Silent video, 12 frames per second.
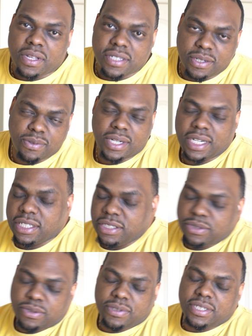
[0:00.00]
So we're gonna
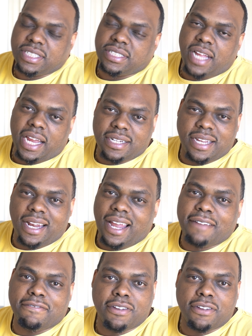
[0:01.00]
do just like daylight